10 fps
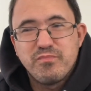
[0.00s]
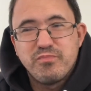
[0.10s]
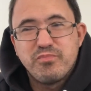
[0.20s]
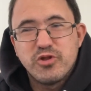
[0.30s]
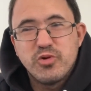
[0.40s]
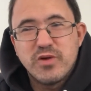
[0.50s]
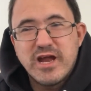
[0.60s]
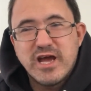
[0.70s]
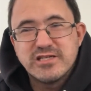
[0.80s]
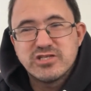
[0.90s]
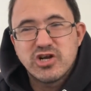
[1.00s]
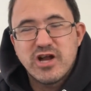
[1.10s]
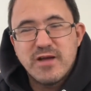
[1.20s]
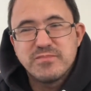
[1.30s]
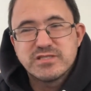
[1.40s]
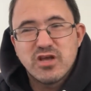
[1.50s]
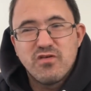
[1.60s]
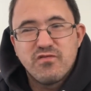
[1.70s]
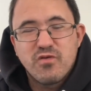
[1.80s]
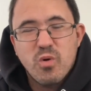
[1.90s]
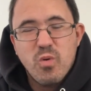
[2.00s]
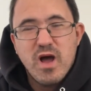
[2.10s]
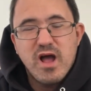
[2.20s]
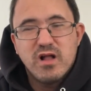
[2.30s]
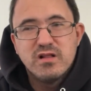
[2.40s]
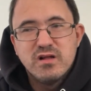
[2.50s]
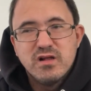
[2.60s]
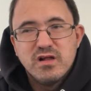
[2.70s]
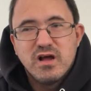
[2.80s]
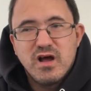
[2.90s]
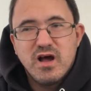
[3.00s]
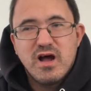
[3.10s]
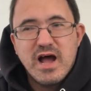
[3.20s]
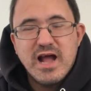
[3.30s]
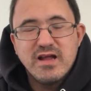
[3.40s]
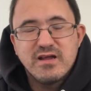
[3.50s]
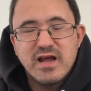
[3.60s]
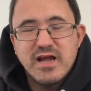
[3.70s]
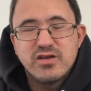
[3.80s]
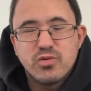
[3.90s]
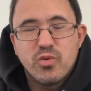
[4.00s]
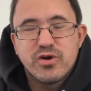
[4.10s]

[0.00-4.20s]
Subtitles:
Blu Ray Hunter episode for a while. I adore